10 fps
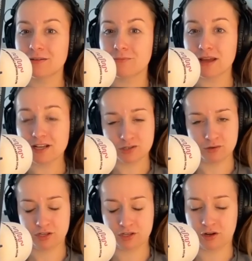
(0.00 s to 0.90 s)
Make sure
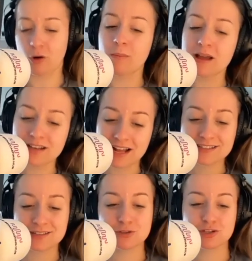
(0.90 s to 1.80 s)
you comment and
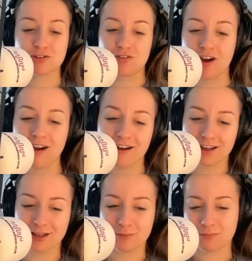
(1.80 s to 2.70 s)

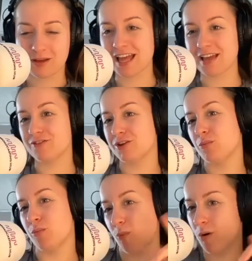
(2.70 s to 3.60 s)
subscribe if you
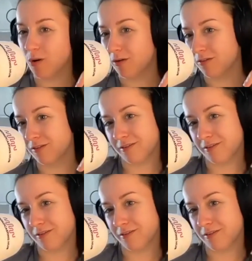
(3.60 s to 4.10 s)
want.